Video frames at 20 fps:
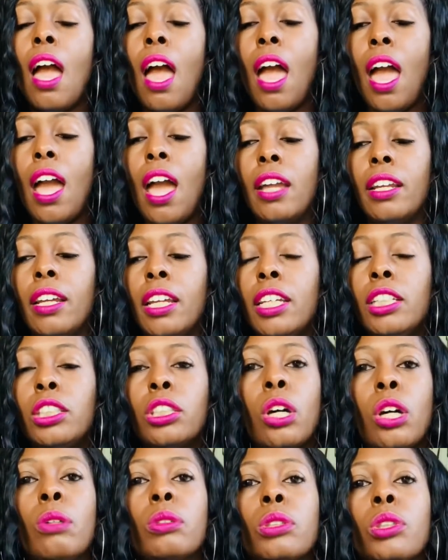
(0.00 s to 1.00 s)
and he
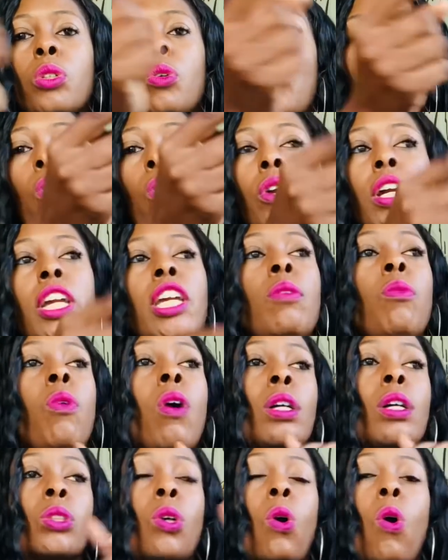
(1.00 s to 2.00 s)
turns a corner and he
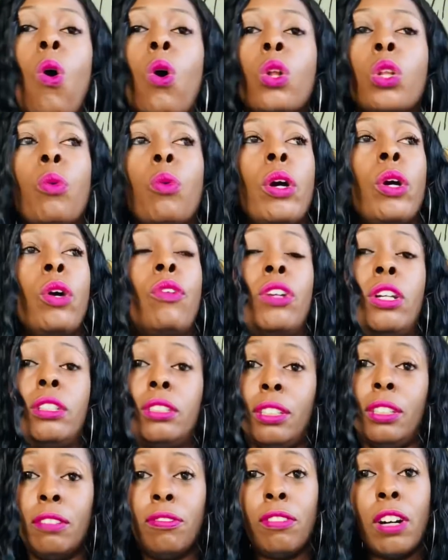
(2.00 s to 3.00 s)
walks all the way over there to
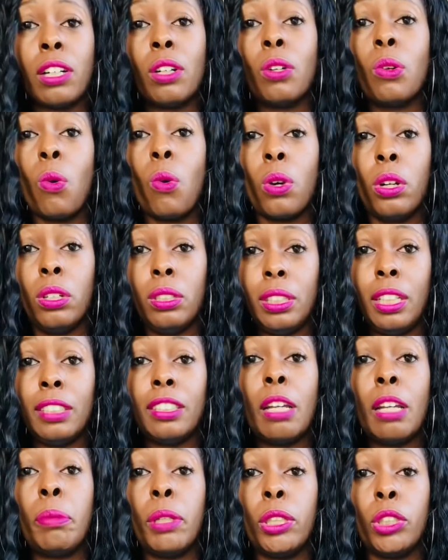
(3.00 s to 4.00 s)
that fucking corner to take
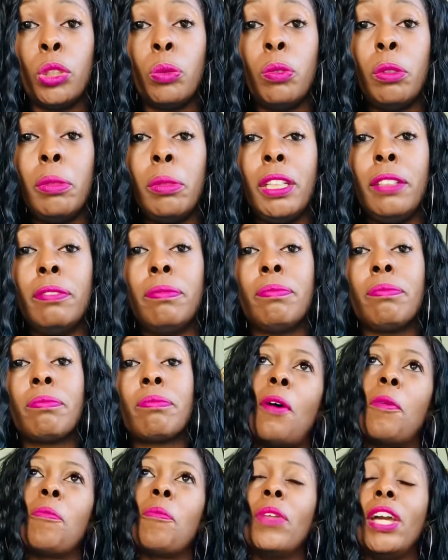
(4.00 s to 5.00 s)
that picture with me.
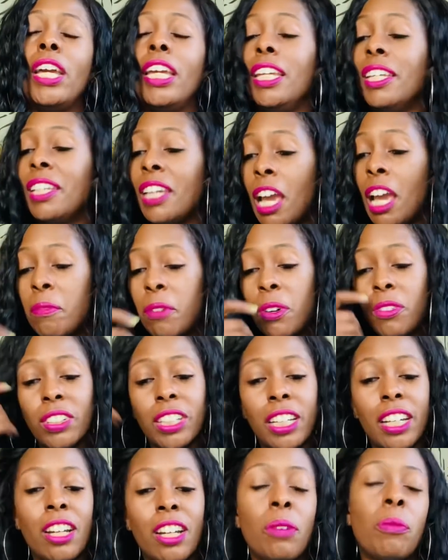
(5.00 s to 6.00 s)
And he came over
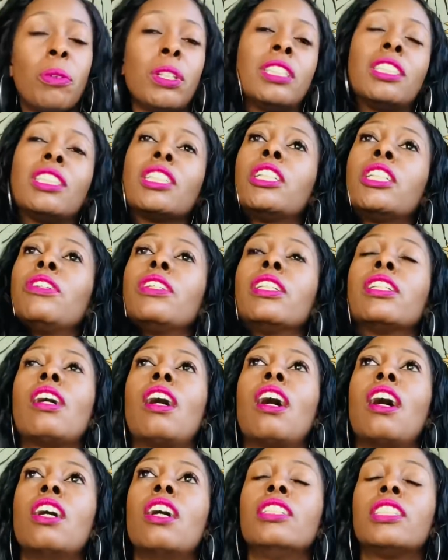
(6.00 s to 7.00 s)
there with his security
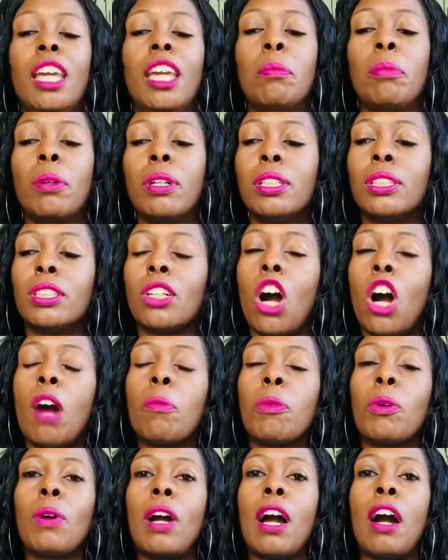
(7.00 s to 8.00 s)
guards. He put his arm
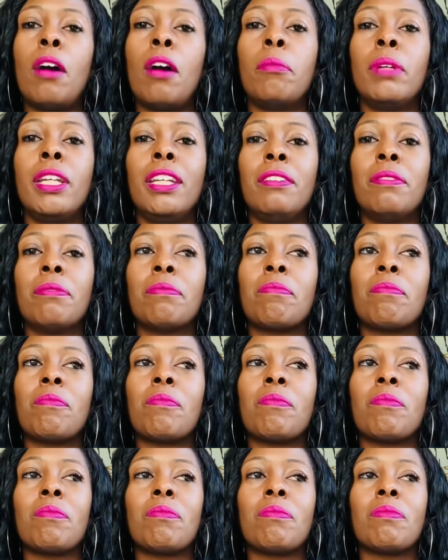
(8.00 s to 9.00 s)
around me,
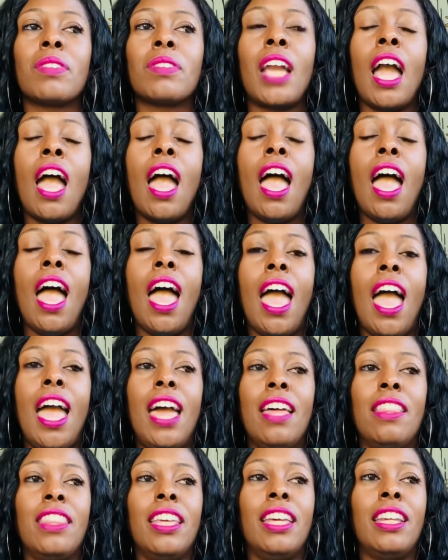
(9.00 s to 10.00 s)

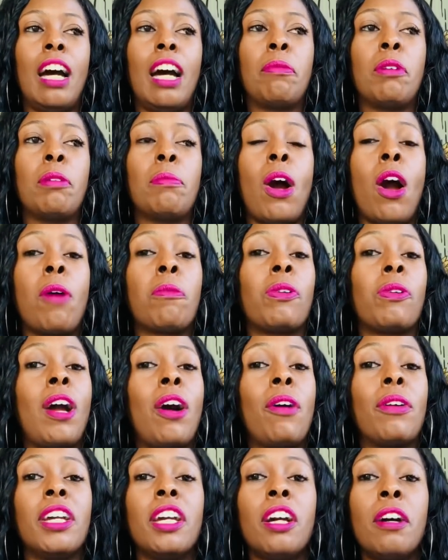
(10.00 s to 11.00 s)
and then I put my arm
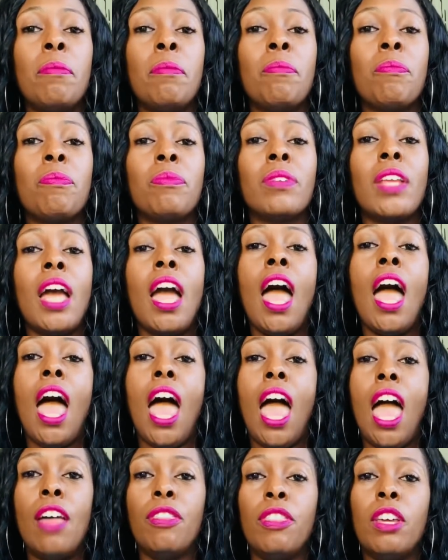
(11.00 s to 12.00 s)
around him.
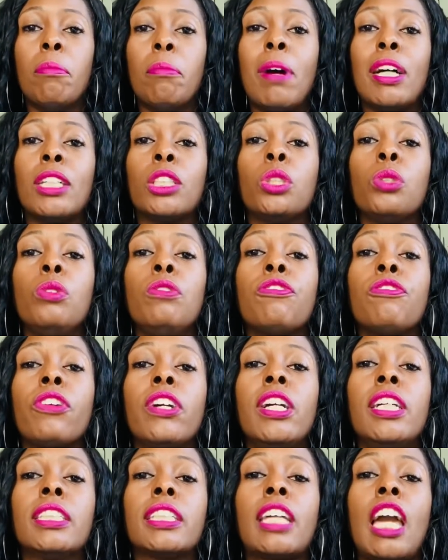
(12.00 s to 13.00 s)
And then my 2
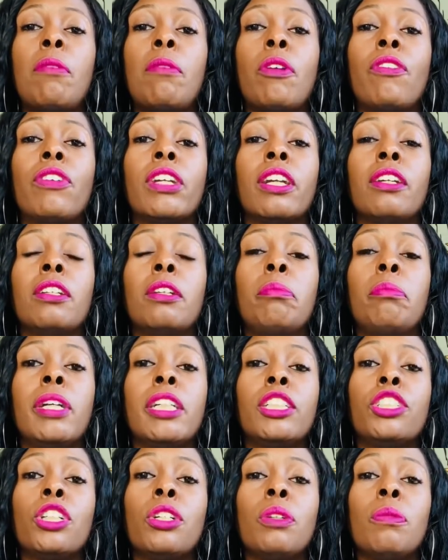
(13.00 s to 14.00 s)
friends came over to get in the
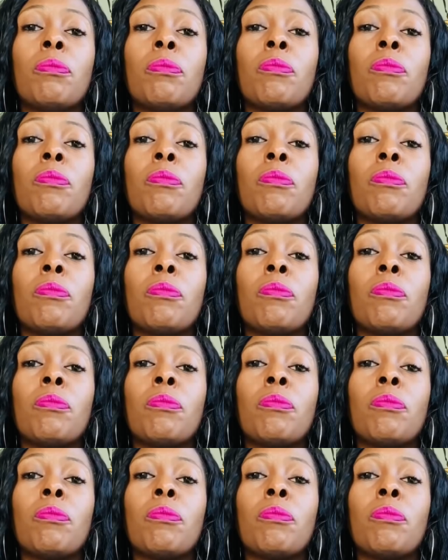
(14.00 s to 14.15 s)
picture.